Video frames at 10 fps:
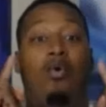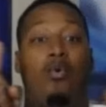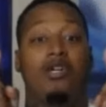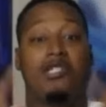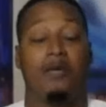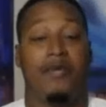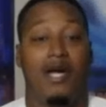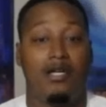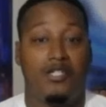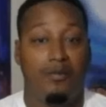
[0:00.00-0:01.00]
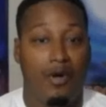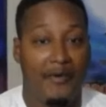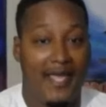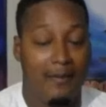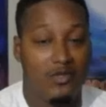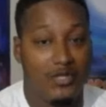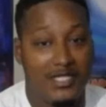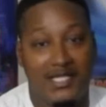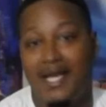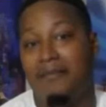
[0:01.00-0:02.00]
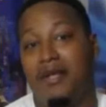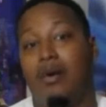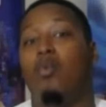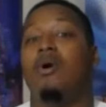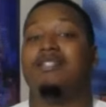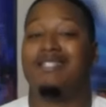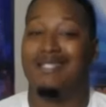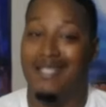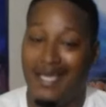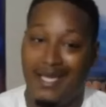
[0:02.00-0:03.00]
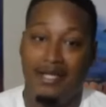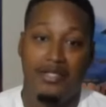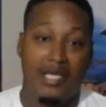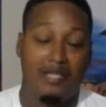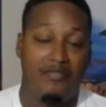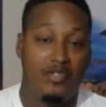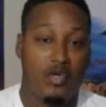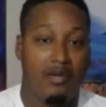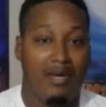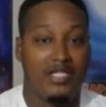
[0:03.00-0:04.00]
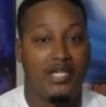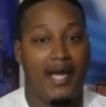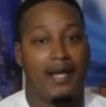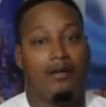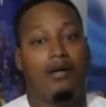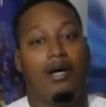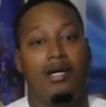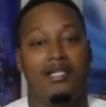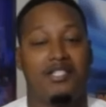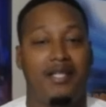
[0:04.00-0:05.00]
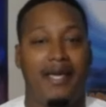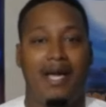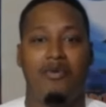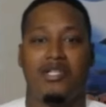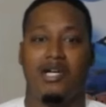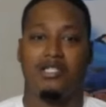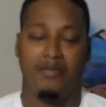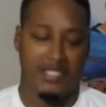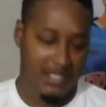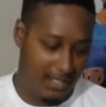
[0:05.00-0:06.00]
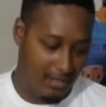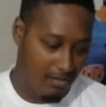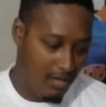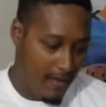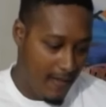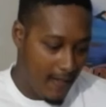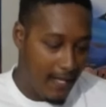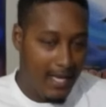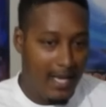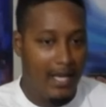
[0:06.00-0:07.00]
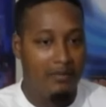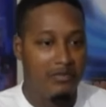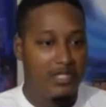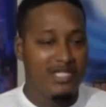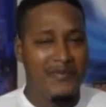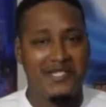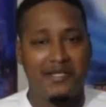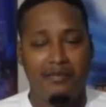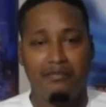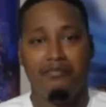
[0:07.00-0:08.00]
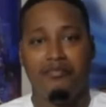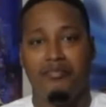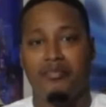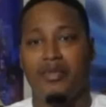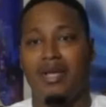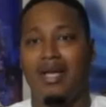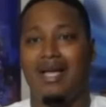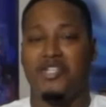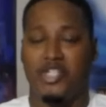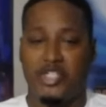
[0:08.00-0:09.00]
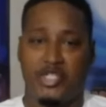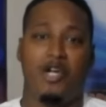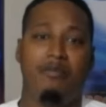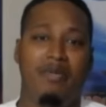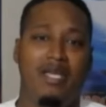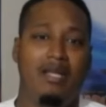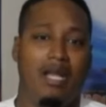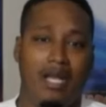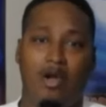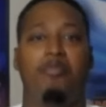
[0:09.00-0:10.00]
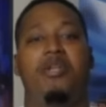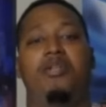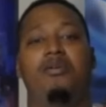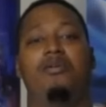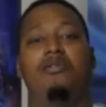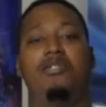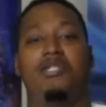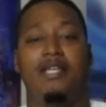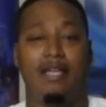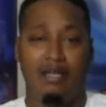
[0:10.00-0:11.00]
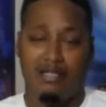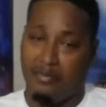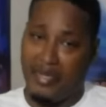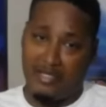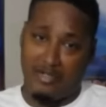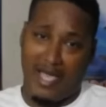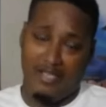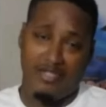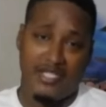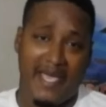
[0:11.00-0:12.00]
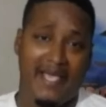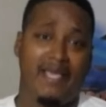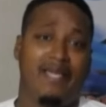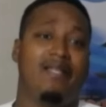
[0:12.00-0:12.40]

What's up, y'all? It's your boy Gamer27, and once again, thank you for joining my channel. Today I want to talk some Nintendo. It's been some disturbing, alarming news. It depends on how you take it.